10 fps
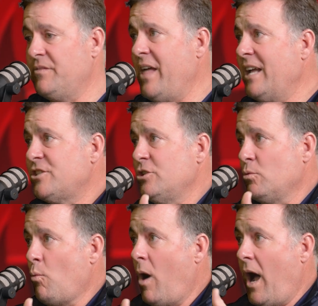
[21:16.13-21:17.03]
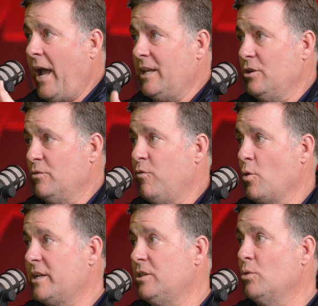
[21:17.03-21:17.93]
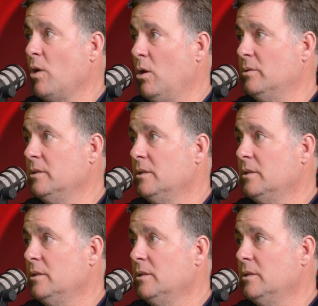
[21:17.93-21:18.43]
that's your why. You're fork in the road.